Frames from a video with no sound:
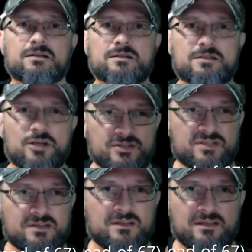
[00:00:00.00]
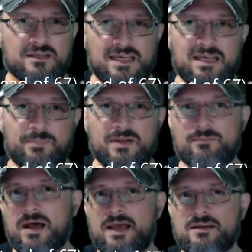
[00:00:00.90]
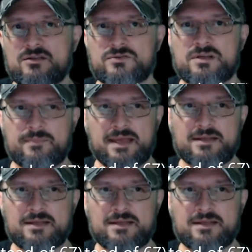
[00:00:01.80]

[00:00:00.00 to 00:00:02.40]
Just keep in mind those commands